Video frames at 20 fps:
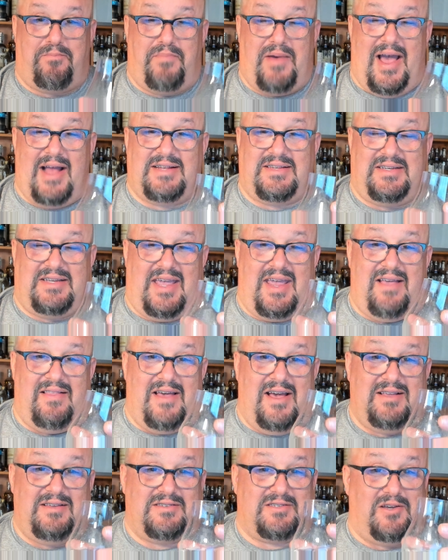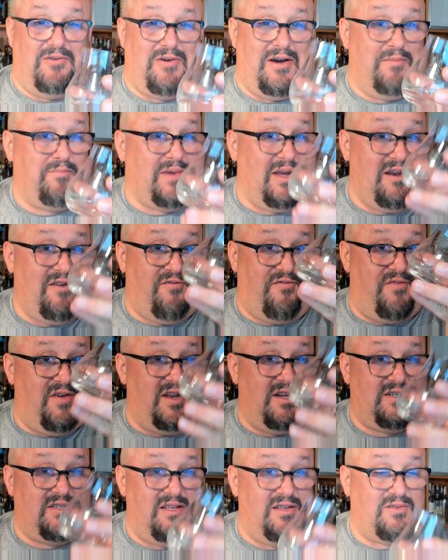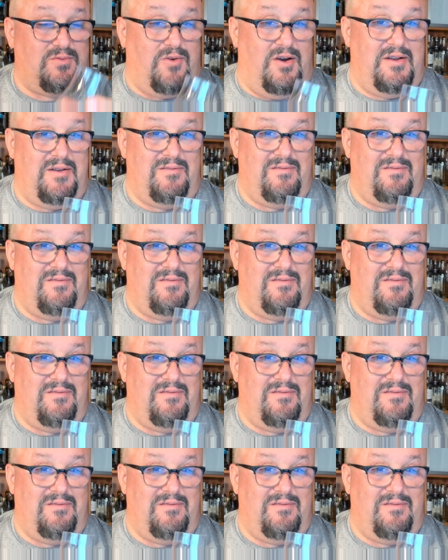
bad tequila, so I'm going to finish this one.